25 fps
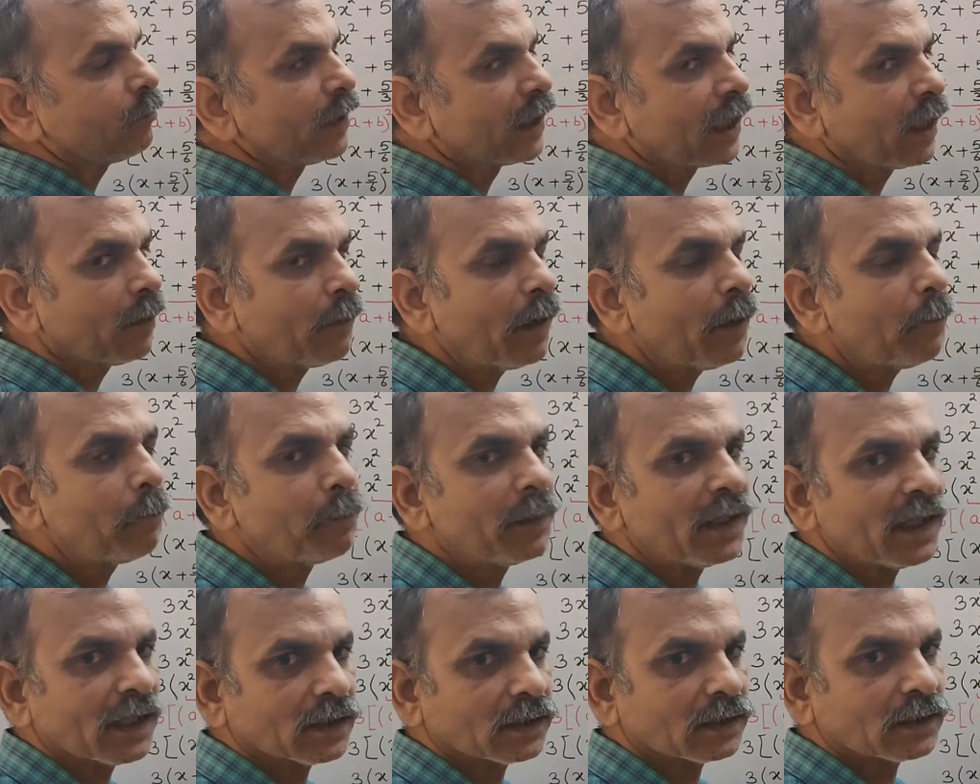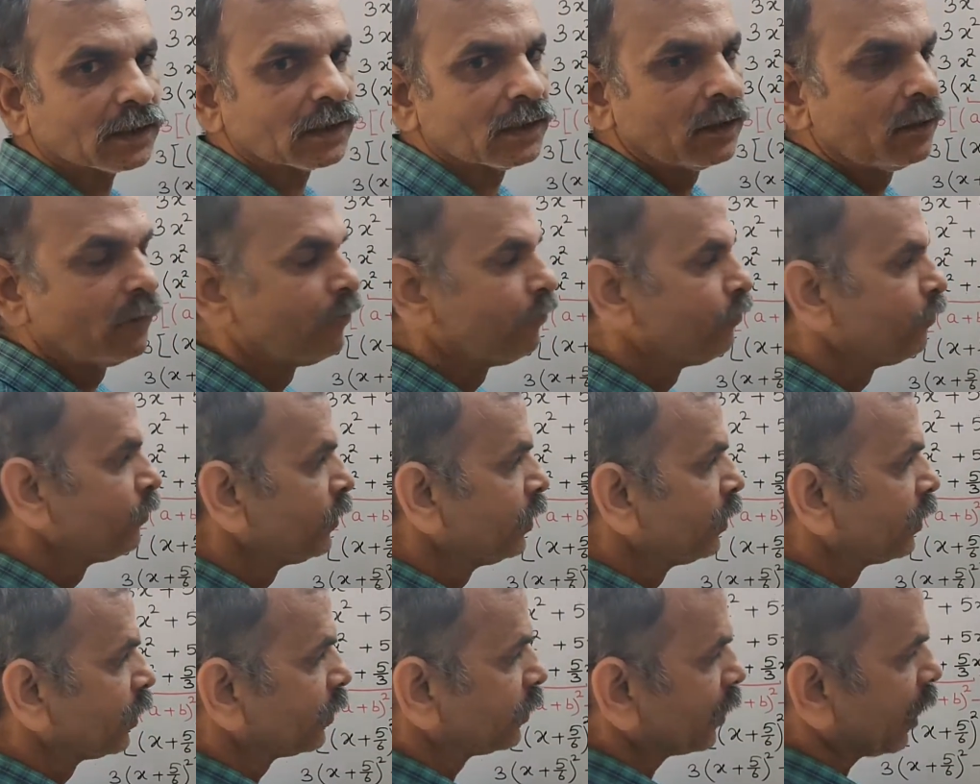become a plus.
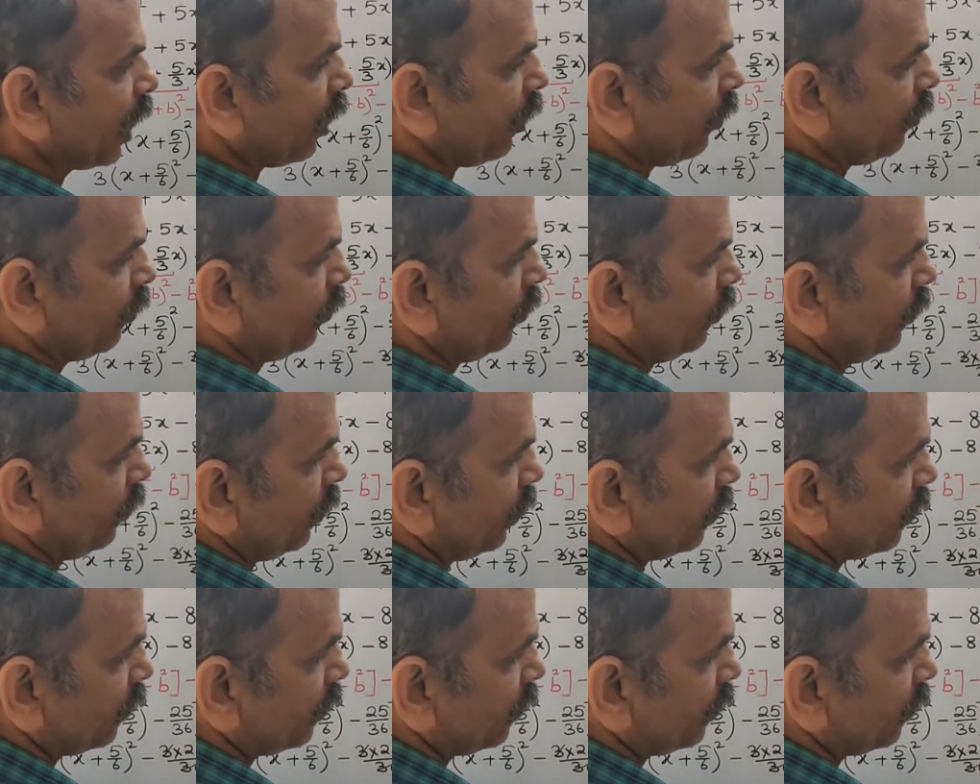Now,